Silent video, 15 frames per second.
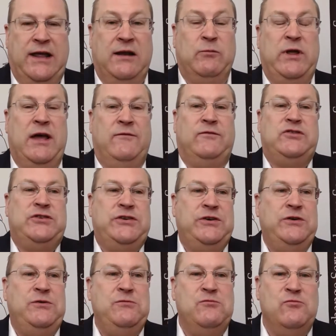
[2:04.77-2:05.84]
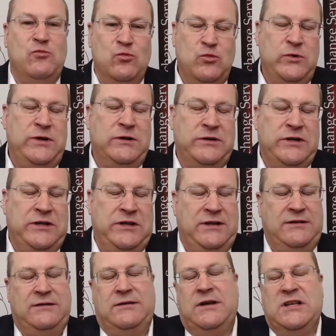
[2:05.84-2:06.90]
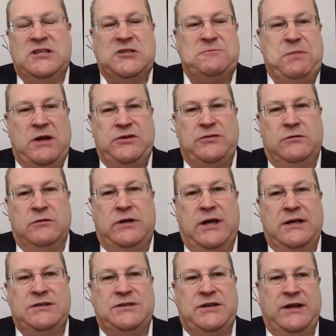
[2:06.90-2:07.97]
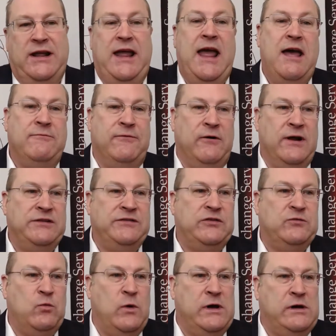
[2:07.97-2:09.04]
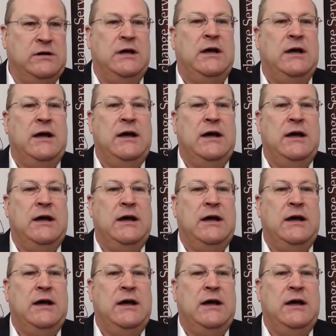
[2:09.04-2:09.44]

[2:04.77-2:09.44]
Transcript: And we have two really special guests today and friends as well